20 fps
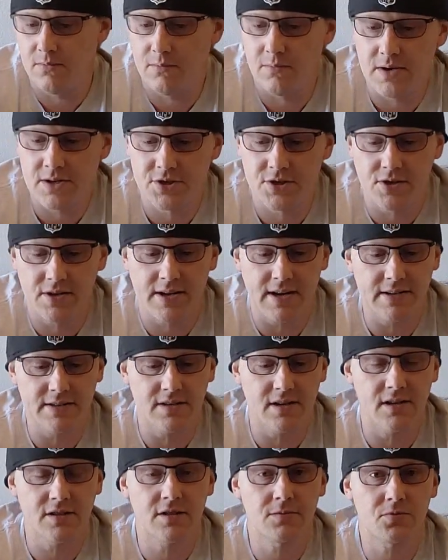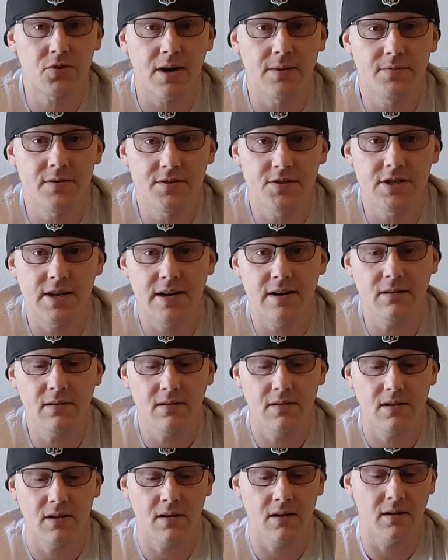make sure you guys subscribe to the channel.